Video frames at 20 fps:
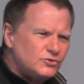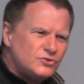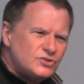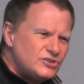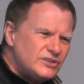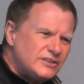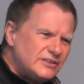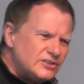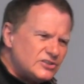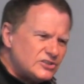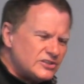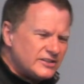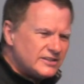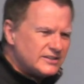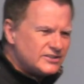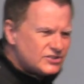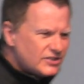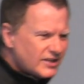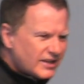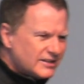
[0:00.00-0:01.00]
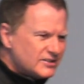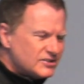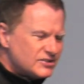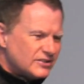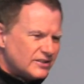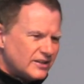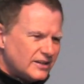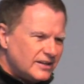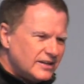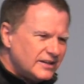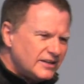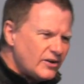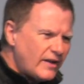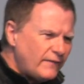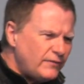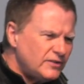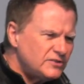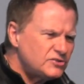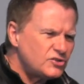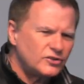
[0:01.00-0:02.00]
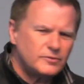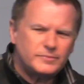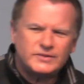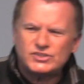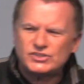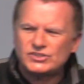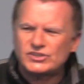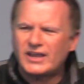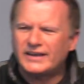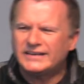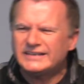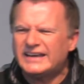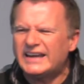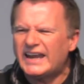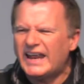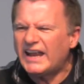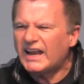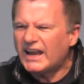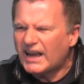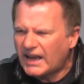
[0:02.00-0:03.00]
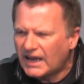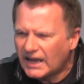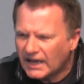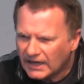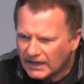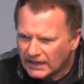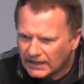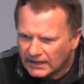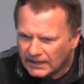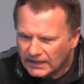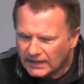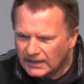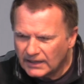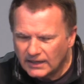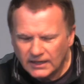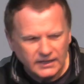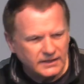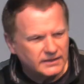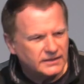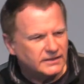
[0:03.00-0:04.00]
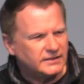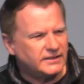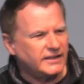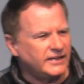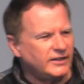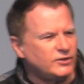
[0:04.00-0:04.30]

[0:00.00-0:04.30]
too seriously these days. You know, everything's got to be signed in ink. They